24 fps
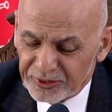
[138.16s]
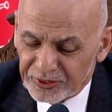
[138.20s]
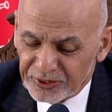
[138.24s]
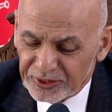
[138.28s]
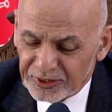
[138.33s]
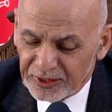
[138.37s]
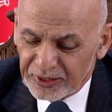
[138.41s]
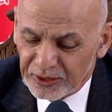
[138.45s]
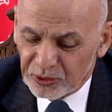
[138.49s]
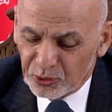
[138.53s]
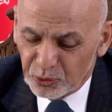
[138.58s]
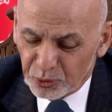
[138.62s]

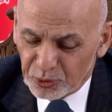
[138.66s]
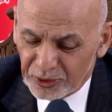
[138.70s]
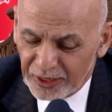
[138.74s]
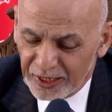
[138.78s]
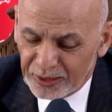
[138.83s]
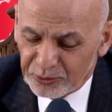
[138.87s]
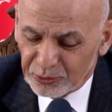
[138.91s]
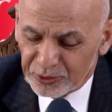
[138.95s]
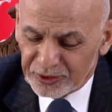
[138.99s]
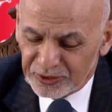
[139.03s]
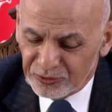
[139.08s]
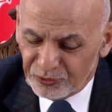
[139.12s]
in
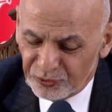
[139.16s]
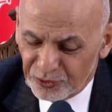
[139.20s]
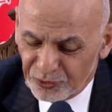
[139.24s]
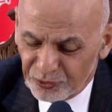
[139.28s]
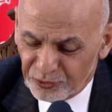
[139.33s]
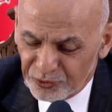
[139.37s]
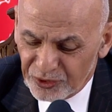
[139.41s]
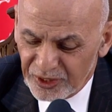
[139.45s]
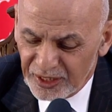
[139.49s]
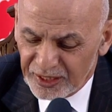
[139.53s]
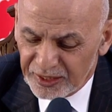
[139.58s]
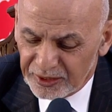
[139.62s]

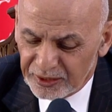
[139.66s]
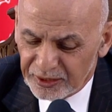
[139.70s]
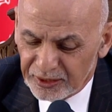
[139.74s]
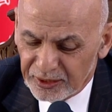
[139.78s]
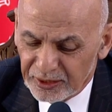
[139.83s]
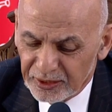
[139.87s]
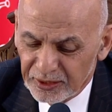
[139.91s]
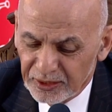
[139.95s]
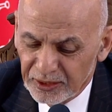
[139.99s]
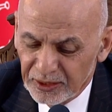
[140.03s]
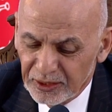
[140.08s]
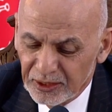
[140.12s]
2015,
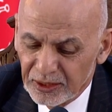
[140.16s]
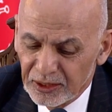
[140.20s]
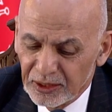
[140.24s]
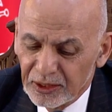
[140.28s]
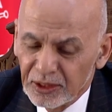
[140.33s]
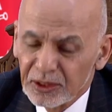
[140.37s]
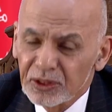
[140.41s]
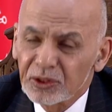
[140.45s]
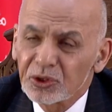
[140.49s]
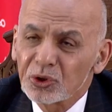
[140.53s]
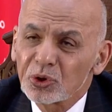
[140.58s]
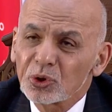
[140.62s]

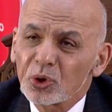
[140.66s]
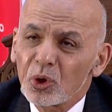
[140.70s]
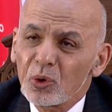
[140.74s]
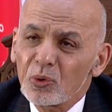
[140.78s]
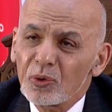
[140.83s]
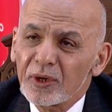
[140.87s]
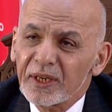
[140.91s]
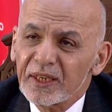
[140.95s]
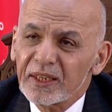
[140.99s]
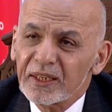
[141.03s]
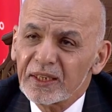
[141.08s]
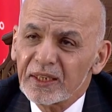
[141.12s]

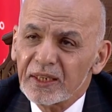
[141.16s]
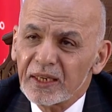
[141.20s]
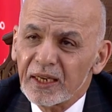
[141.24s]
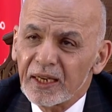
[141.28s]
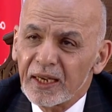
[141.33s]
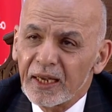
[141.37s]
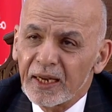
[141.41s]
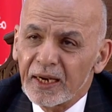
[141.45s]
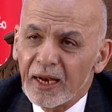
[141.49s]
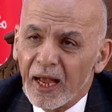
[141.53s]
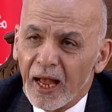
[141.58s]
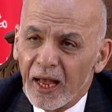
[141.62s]
showing
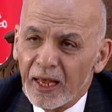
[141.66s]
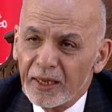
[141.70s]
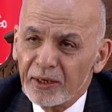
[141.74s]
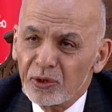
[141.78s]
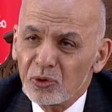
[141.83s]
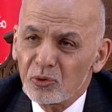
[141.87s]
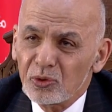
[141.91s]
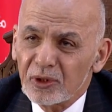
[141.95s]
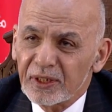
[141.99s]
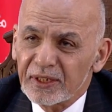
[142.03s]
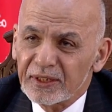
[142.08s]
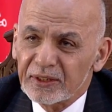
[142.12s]
an
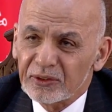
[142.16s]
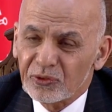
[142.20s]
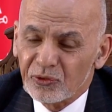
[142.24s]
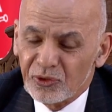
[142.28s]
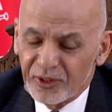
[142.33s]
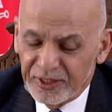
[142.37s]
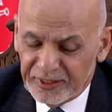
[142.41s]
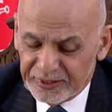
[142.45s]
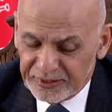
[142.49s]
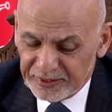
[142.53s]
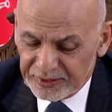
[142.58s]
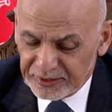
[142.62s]
annual
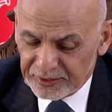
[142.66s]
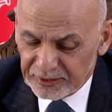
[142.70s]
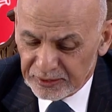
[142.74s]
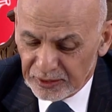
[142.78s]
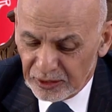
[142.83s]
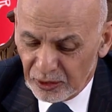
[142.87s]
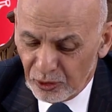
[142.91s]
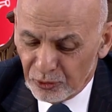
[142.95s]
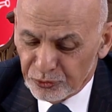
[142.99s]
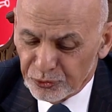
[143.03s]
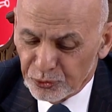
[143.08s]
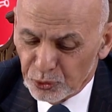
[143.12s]
increase
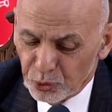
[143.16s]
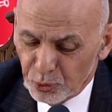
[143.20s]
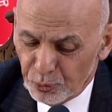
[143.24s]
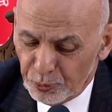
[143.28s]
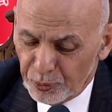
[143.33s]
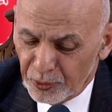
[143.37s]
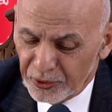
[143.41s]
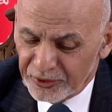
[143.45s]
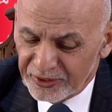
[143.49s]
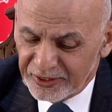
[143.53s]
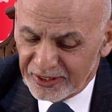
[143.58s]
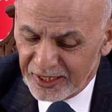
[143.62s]
of
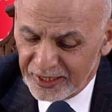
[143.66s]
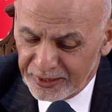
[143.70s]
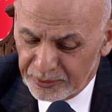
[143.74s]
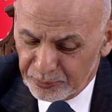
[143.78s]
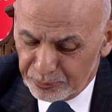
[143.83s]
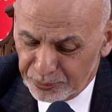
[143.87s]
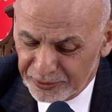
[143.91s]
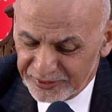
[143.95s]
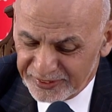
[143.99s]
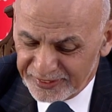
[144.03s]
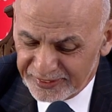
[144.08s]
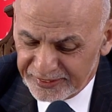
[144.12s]

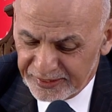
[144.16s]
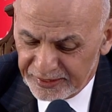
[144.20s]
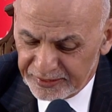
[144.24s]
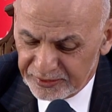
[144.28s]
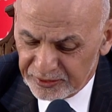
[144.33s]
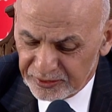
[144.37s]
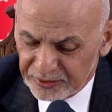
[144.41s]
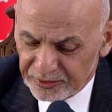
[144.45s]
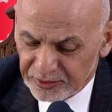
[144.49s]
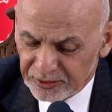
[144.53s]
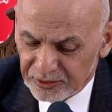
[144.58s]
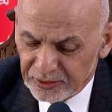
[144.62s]
2.9%.
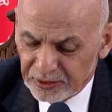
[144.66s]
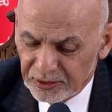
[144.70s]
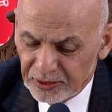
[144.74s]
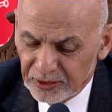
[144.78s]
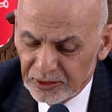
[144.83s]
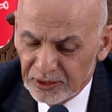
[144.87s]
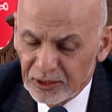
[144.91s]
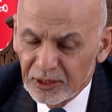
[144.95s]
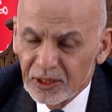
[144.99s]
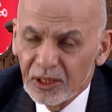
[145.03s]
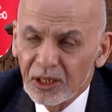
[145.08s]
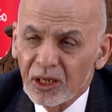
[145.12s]

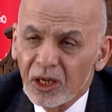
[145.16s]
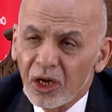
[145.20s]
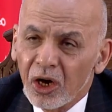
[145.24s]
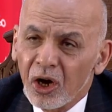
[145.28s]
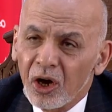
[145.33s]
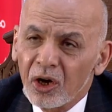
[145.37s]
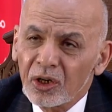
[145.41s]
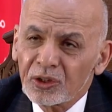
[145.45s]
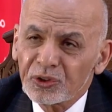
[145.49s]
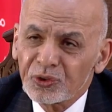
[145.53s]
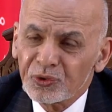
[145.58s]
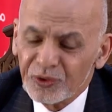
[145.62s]

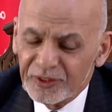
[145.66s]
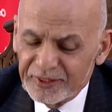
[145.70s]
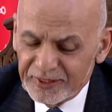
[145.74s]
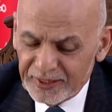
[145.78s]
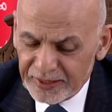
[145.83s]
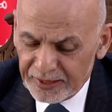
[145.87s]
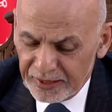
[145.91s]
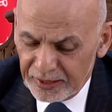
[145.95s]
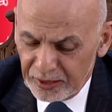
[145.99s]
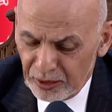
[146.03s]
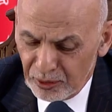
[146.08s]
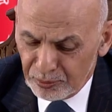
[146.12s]
Oxford
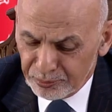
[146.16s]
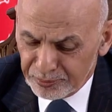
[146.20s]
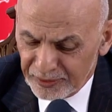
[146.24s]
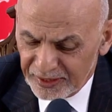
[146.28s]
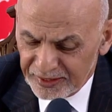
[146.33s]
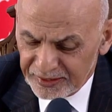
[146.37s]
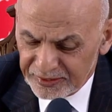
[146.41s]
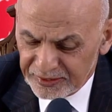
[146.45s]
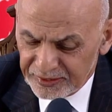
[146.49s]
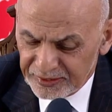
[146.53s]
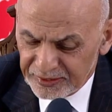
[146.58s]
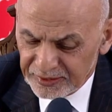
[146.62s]

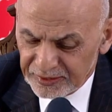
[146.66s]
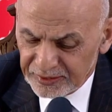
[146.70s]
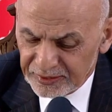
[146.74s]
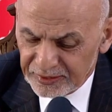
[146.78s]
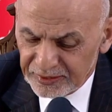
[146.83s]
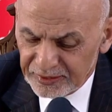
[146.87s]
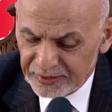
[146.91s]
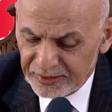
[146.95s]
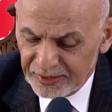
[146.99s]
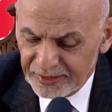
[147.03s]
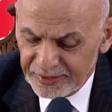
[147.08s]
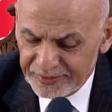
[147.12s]
Economics
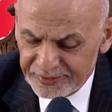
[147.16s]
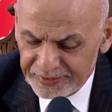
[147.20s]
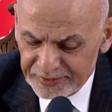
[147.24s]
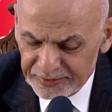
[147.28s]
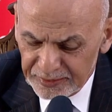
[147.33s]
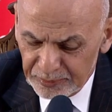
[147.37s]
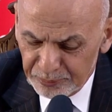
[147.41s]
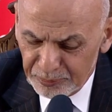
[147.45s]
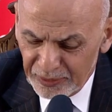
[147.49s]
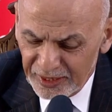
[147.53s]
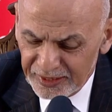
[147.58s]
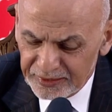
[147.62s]

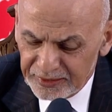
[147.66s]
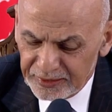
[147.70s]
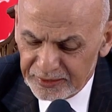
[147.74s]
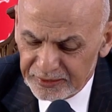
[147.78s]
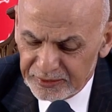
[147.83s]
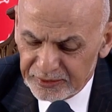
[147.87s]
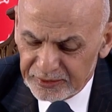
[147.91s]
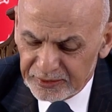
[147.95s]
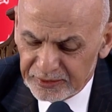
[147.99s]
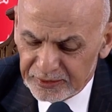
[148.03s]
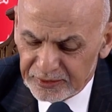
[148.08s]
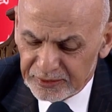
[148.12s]

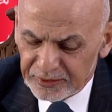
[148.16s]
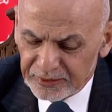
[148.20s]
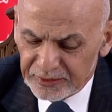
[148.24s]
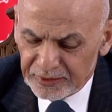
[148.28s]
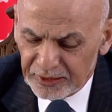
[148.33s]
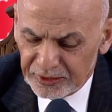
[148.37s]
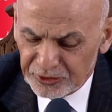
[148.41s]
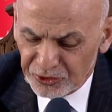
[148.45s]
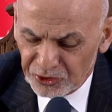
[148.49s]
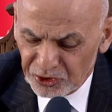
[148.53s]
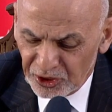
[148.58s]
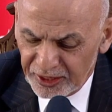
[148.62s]
estimated
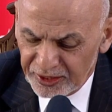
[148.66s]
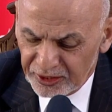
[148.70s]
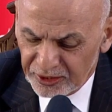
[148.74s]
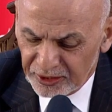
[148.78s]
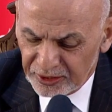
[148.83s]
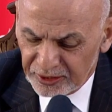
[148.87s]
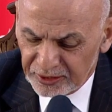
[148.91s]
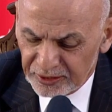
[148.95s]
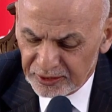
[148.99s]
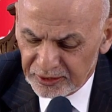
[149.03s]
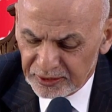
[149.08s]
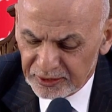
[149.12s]
that
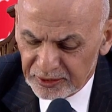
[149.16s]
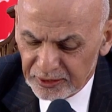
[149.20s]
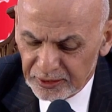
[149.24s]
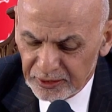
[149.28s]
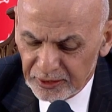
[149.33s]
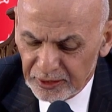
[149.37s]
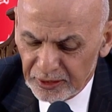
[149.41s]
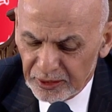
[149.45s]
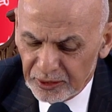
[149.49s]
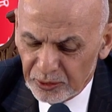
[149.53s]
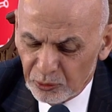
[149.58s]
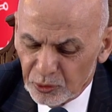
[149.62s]
China,
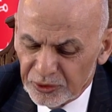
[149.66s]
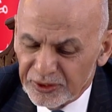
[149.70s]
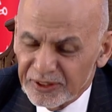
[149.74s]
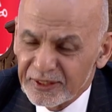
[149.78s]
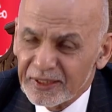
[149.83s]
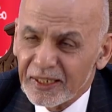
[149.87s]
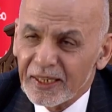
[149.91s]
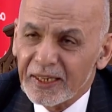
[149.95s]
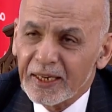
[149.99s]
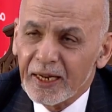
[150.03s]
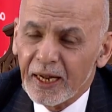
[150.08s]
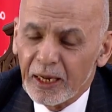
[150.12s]
which had
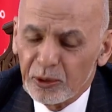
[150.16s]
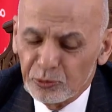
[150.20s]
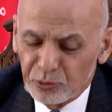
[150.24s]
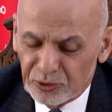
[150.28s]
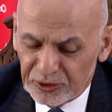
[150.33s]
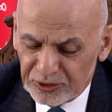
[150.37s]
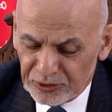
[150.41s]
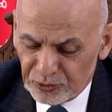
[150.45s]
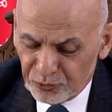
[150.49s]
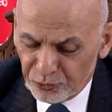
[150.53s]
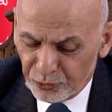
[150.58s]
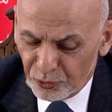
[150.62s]

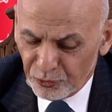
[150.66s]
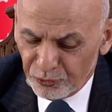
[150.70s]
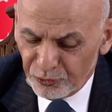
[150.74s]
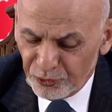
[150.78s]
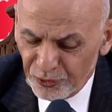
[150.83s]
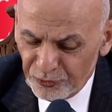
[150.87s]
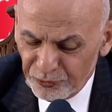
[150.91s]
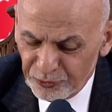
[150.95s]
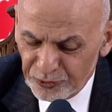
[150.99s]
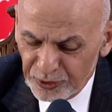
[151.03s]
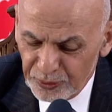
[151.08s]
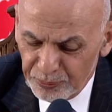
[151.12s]
accounted for
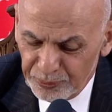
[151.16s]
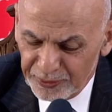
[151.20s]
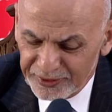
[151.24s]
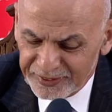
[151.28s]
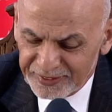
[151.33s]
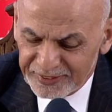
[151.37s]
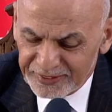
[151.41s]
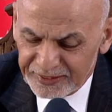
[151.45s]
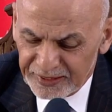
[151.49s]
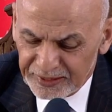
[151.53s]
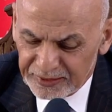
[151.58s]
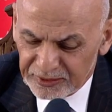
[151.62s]

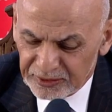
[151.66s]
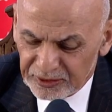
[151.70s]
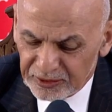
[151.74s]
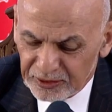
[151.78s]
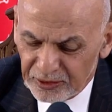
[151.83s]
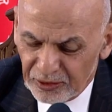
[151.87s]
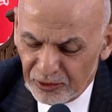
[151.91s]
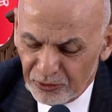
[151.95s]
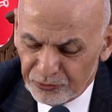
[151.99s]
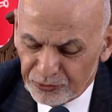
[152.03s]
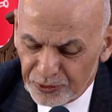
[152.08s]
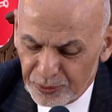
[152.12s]
50%
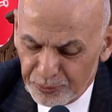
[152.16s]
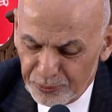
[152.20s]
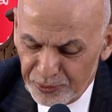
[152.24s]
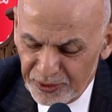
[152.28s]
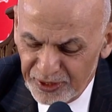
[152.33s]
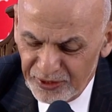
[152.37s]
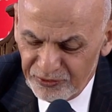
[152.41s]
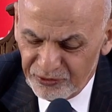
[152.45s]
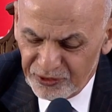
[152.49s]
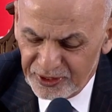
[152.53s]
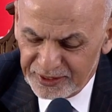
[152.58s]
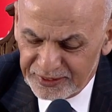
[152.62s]
of the
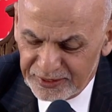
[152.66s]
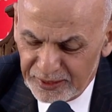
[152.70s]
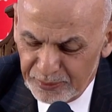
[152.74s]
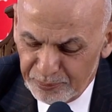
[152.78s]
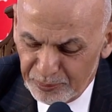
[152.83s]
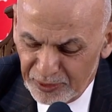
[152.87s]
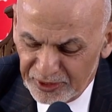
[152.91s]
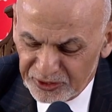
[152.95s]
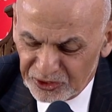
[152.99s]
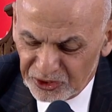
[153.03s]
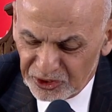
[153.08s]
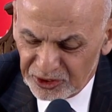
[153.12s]
previously
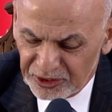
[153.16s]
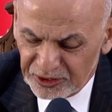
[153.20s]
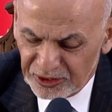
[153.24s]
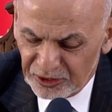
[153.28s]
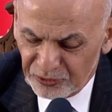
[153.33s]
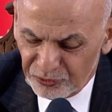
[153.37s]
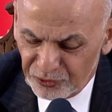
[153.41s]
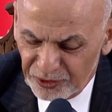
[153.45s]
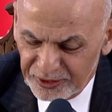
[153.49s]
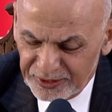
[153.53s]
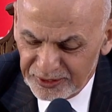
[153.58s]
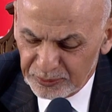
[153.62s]
mentioned
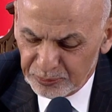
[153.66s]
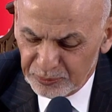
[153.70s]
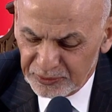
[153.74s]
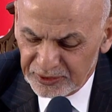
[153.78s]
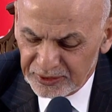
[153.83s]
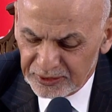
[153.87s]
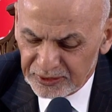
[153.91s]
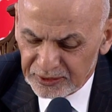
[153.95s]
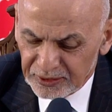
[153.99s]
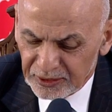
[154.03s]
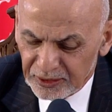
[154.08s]
investment,